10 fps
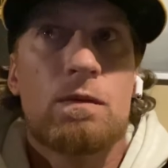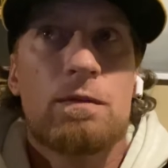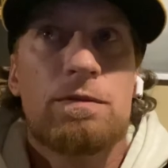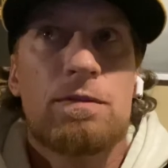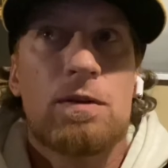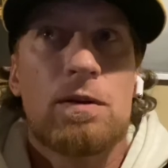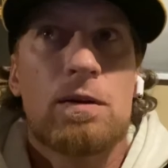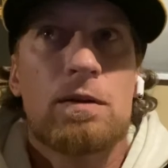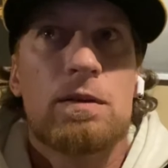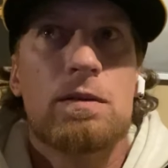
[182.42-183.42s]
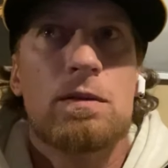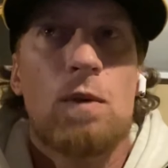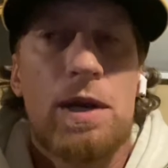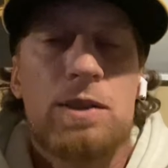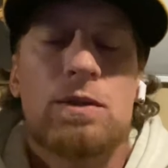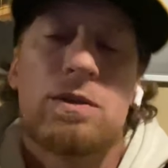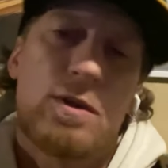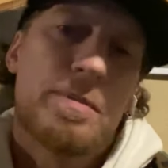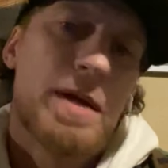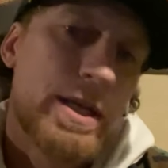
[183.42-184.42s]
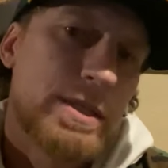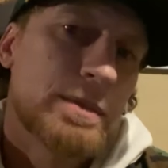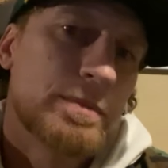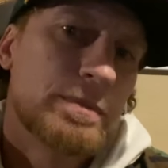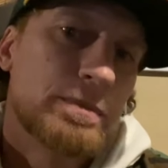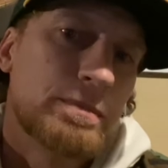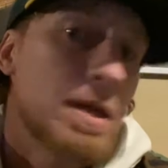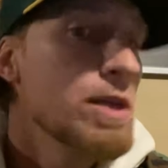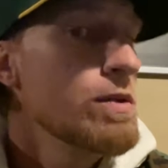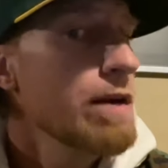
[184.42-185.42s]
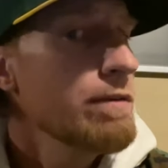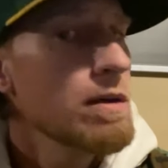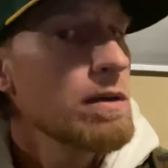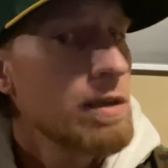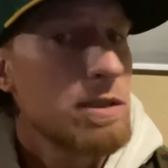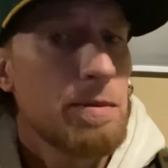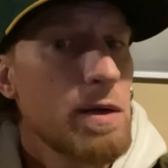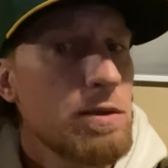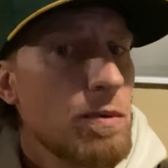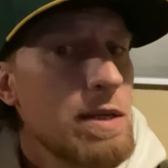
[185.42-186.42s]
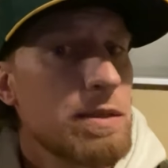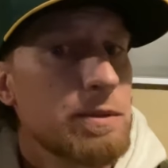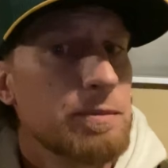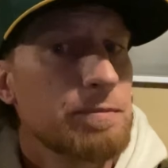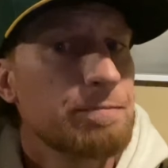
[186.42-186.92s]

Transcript: for racial discrimination? But you never experienced racism.